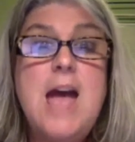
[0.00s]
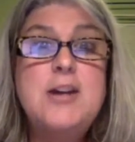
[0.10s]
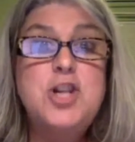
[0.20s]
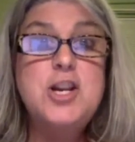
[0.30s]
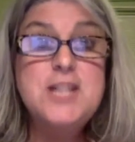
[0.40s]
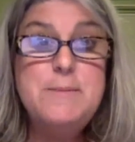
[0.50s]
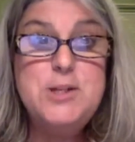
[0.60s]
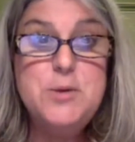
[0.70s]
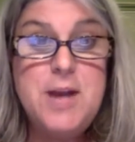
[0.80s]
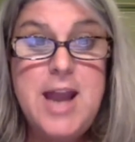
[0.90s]
She's going to be
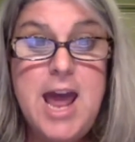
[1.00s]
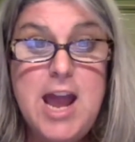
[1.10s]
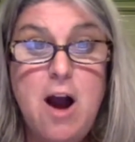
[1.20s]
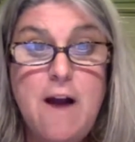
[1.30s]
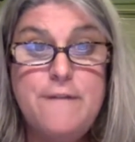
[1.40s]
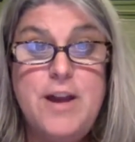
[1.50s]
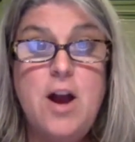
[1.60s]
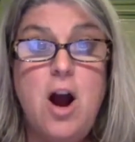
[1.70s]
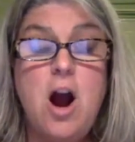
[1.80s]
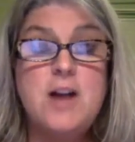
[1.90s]
doing an AR,
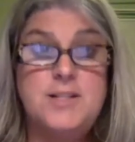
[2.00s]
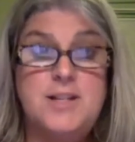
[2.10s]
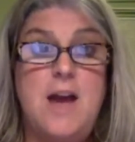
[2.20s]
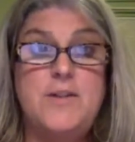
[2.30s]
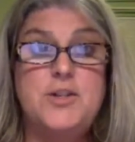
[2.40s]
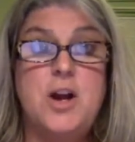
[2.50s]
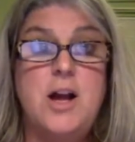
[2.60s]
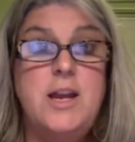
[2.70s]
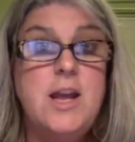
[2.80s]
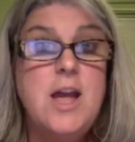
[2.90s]
VR scavenger
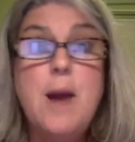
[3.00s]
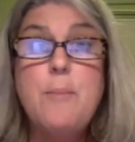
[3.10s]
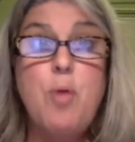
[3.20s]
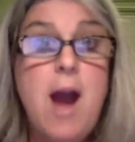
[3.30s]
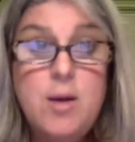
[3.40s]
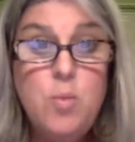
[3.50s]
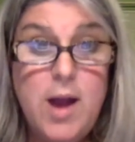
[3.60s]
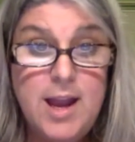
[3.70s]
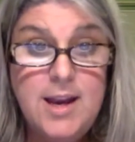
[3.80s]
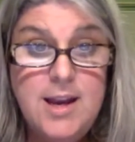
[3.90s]
hunt. Brad
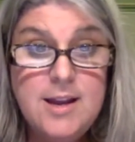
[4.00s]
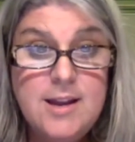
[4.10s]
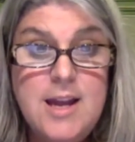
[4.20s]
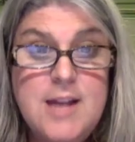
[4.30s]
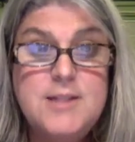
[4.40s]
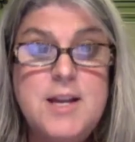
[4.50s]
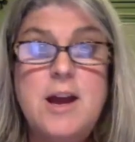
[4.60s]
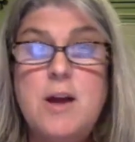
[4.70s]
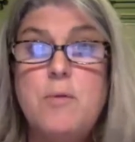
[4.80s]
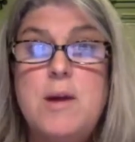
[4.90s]
Wade is going
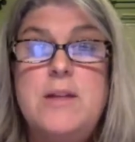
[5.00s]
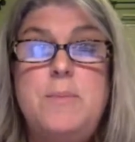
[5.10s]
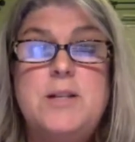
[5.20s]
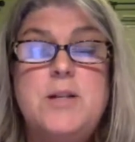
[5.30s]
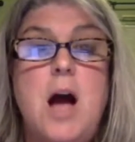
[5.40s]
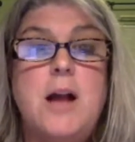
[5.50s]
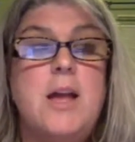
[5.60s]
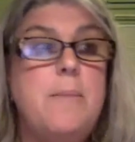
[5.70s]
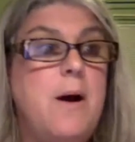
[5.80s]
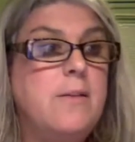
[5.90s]
to really be talking
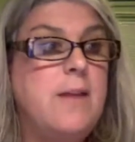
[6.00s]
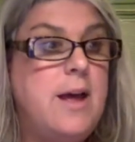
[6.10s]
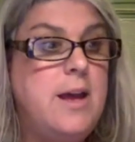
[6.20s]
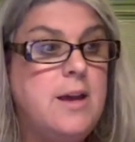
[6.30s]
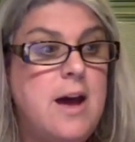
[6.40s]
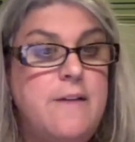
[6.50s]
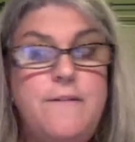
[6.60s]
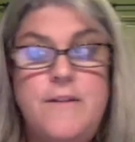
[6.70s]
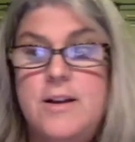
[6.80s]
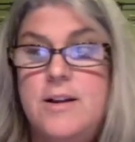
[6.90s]
about like, I
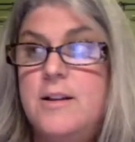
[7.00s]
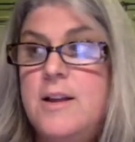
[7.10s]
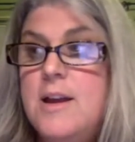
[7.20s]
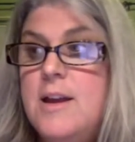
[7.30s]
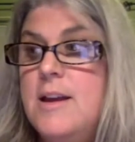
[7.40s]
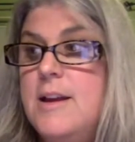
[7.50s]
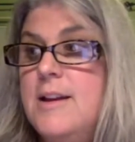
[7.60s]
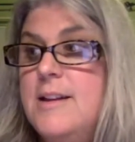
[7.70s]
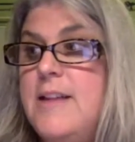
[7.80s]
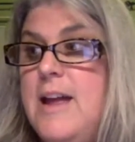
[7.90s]
feel
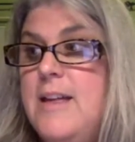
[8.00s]
like